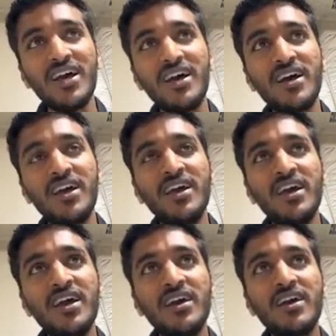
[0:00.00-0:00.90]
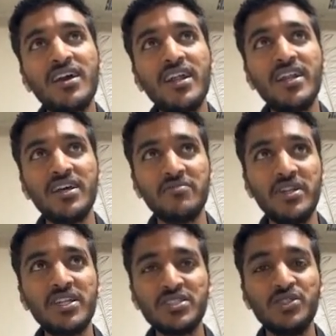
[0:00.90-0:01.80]
uh, and
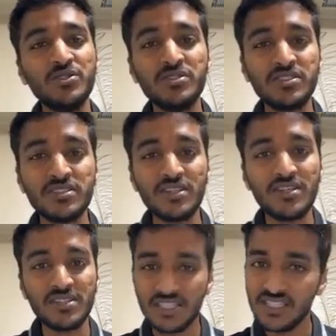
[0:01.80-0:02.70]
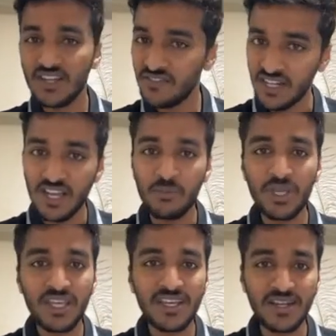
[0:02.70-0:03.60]
winter shoes. Just after
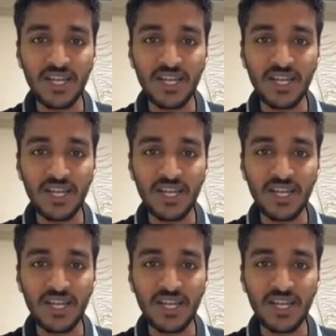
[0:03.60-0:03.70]
coming here,